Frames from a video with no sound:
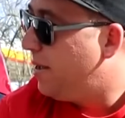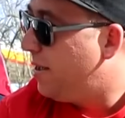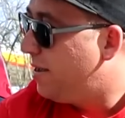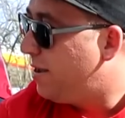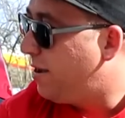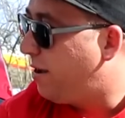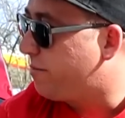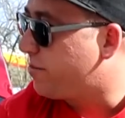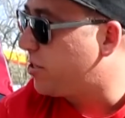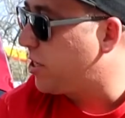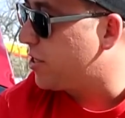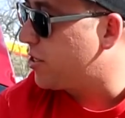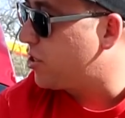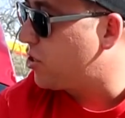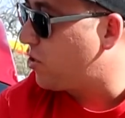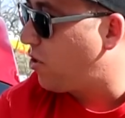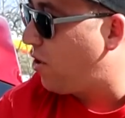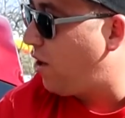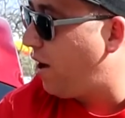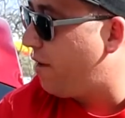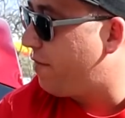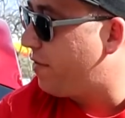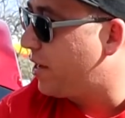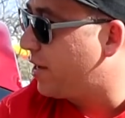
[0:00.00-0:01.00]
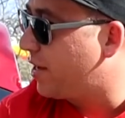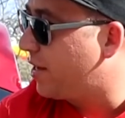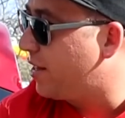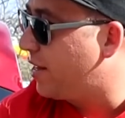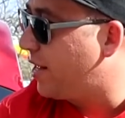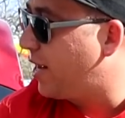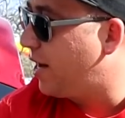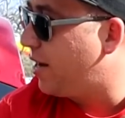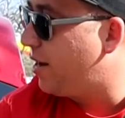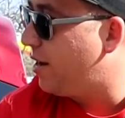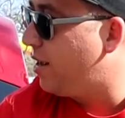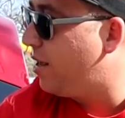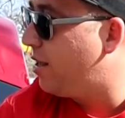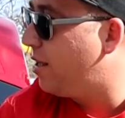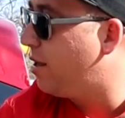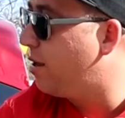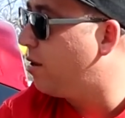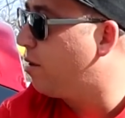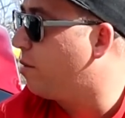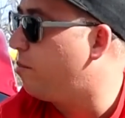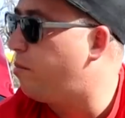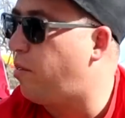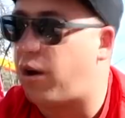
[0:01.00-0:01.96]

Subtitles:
of just driving, and then we